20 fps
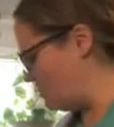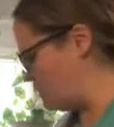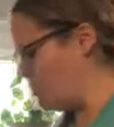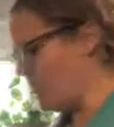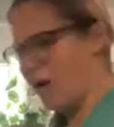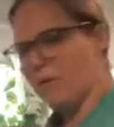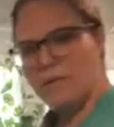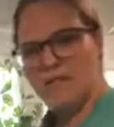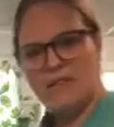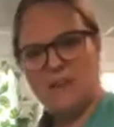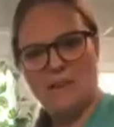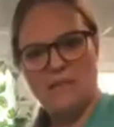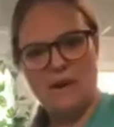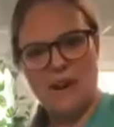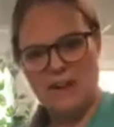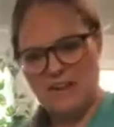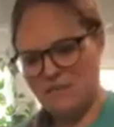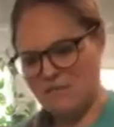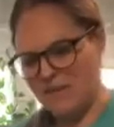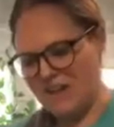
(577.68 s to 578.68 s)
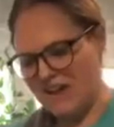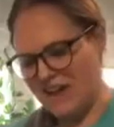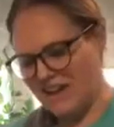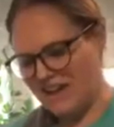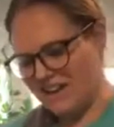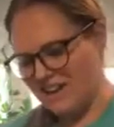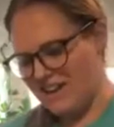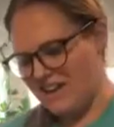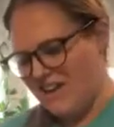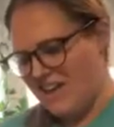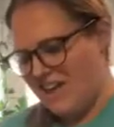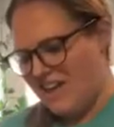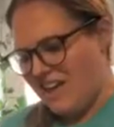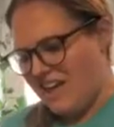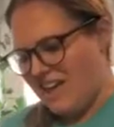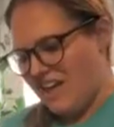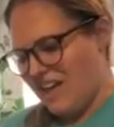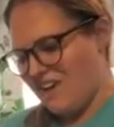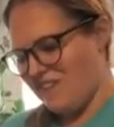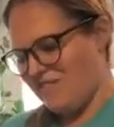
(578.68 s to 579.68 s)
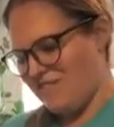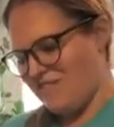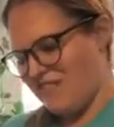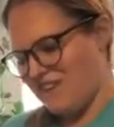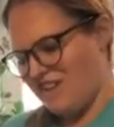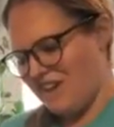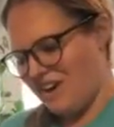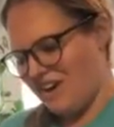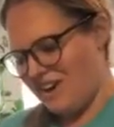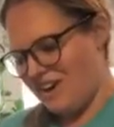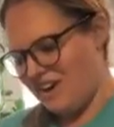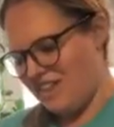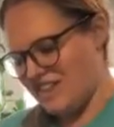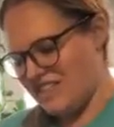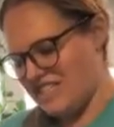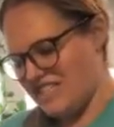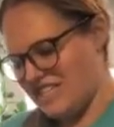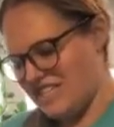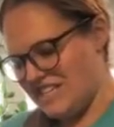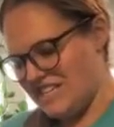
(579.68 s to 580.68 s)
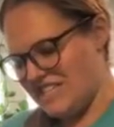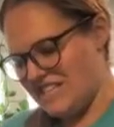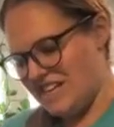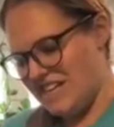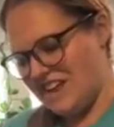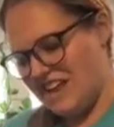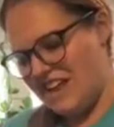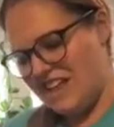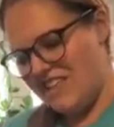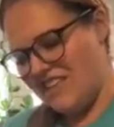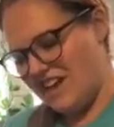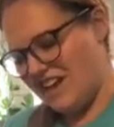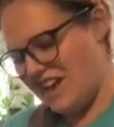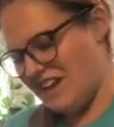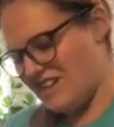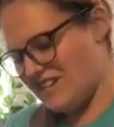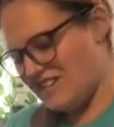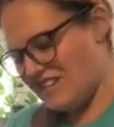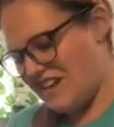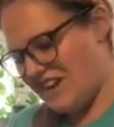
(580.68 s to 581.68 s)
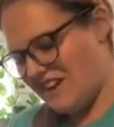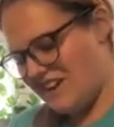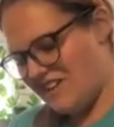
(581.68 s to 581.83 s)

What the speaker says: well with it right at the beginning of the year, the season, and then I just kind